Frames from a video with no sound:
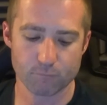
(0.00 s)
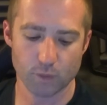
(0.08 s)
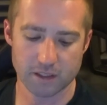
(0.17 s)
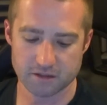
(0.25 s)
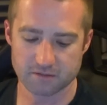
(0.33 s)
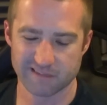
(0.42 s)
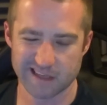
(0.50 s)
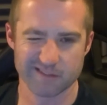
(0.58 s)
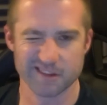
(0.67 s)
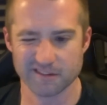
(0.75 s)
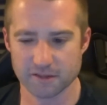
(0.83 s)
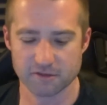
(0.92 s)
which,
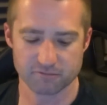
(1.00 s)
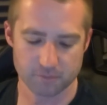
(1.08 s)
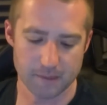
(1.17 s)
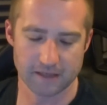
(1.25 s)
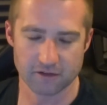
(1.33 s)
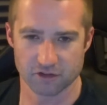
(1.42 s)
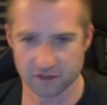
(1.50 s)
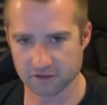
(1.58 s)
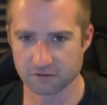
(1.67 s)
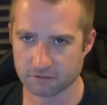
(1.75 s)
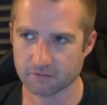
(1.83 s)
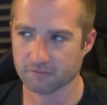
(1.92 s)
given you've spent
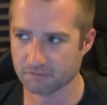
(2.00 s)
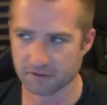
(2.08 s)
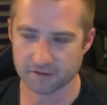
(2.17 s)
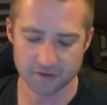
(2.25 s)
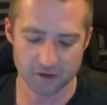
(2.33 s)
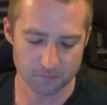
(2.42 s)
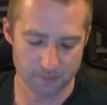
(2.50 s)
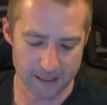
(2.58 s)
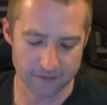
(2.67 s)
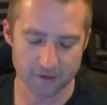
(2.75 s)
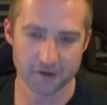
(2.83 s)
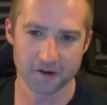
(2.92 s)
£650 odd
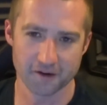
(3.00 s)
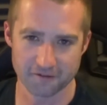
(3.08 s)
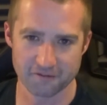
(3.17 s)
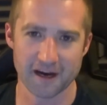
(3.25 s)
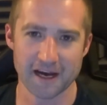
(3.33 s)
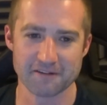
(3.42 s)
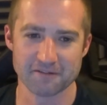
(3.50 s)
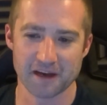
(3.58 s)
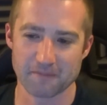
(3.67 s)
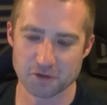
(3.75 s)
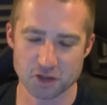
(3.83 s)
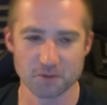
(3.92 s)
on a Vive,
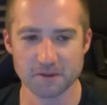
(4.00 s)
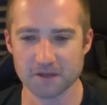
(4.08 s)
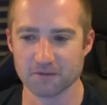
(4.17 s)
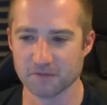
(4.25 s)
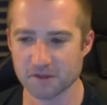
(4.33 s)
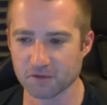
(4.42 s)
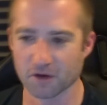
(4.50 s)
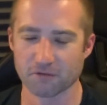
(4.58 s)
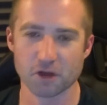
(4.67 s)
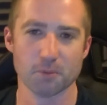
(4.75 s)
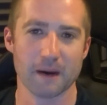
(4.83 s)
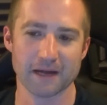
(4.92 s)
I'm assuming you've got a
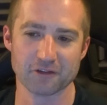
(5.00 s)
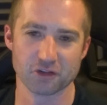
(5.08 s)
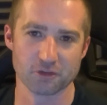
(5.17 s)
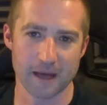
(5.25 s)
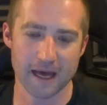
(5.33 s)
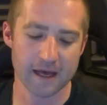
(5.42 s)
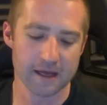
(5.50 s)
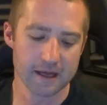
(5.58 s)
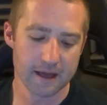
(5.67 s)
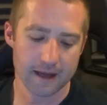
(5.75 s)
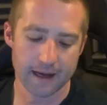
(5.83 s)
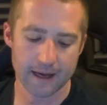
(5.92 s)
few pounds to spare,
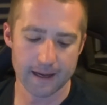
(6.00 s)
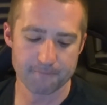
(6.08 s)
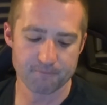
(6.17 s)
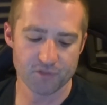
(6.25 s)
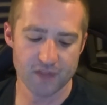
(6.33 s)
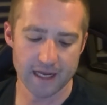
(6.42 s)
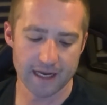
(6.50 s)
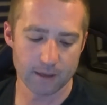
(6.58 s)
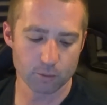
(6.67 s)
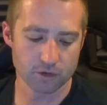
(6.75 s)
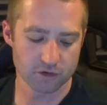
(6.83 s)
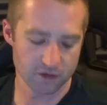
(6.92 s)
then
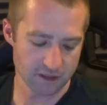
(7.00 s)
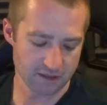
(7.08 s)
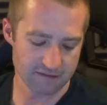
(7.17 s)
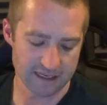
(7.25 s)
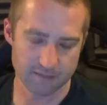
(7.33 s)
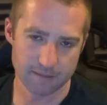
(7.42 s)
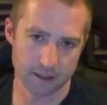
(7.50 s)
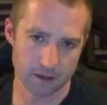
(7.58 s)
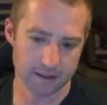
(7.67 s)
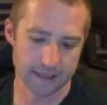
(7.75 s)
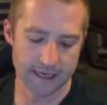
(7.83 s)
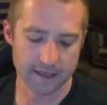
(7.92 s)
I would certainly recommend
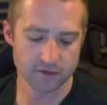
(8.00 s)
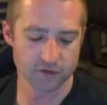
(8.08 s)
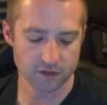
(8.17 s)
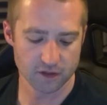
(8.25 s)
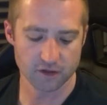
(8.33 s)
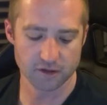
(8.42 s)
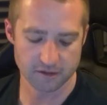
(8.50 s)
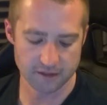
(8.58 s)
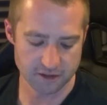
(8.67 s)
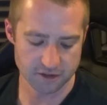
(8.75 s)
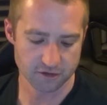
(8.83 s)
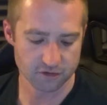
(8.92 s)
going to get it. It's a good
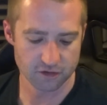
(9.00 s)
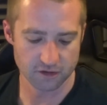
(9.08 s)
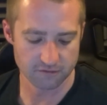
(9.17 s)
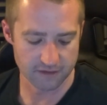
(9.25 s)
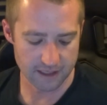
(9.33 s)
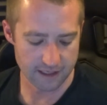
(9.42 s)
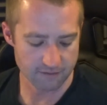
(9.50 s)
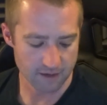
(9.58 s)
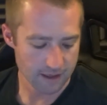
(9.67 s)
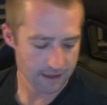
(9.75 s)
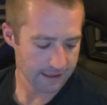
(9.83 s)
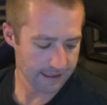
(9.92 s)
addition to the Vive,
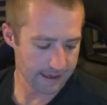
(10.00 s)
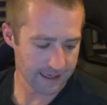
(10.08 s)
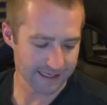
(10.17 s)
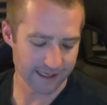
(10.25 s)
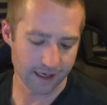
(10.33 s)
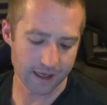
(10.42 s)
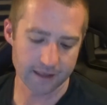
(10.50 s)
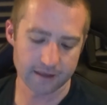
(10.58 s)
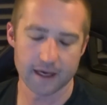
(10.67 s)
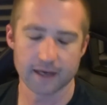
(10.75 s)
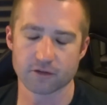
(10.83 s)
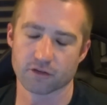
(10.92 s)
and I like
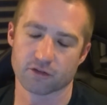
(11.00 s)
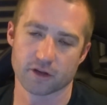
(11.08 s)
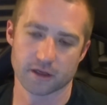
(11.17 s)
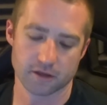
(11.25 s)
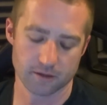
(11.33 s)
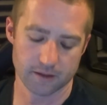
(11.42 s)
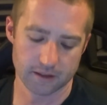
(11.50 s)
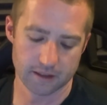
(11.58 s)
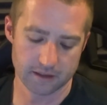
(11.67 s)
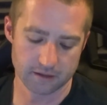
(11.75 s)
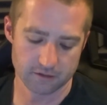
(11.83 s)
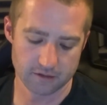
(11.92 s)
that HTC are doing
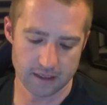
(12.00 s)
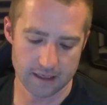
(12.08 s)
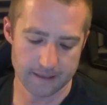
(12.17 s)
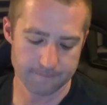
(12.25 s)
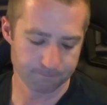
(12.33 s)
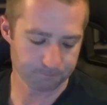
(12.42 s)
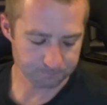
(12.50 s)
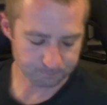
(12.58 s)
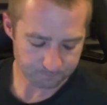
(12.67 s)
these kind